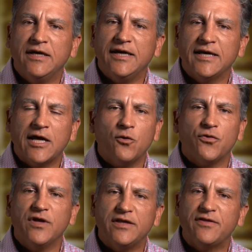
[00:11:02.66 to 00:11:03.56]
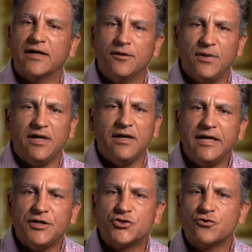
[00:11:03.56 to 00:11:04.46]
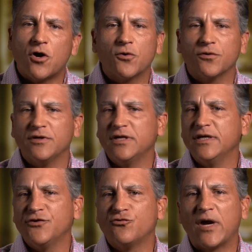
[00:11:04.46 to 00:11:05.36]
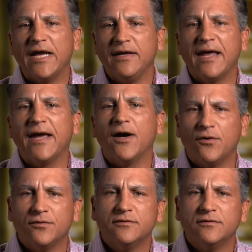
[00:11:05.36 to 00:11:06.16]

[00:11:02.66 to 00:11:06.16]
And I don't think that could be any stronger than it is right now.